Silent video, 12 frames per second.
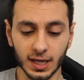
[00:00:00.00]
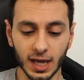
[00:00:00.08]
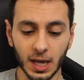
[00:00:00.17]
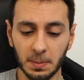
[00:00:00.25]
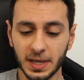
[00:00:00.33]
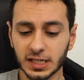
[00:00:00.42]

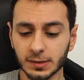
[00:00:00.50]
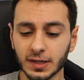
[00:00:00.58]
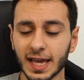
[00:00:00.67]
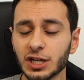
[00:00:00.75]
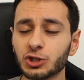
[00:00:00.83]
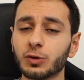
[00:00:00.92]
In terms of
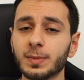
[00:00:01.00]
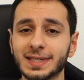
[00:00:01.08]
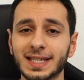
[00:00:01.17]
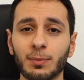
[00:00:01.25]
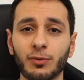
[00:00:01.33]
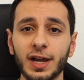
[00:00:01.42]
instrument
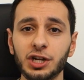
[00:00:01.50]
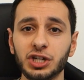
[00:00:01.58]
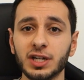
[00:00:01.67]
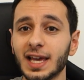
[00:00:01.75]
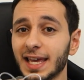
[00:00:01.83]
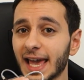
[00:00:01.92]

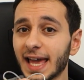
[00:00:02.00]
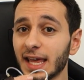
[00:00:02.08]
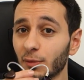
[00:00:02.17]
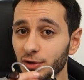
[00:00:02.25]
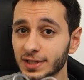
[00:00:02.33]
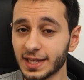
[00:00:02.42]
separation, again
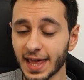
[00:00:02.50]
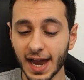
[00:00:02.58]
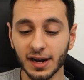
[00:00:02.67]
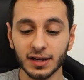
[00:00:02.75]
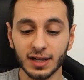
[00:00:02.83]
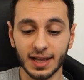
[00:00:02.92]
it was
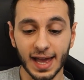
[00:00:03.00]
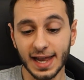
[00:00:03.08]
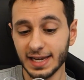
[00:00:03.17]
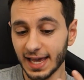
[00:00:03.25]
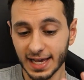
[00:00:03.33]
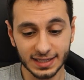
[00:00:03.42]
there,
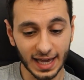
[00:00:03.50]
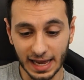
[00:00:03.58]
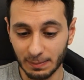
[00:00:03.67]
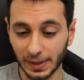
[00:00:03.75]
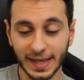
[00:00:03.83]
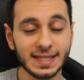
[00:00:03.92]
and yes, I
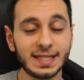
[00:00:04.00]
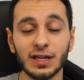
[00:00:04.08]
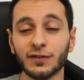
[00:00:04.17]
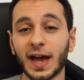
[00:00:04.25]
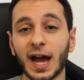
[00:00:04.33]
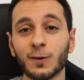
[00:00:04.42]
had plenty
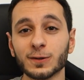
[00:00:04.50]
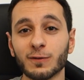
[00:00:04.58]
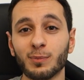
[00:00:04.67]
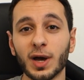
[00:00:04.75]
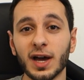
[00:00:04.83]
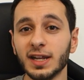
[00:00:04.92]
of hours
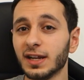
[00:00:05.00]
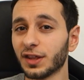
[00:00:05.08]
of burn-in.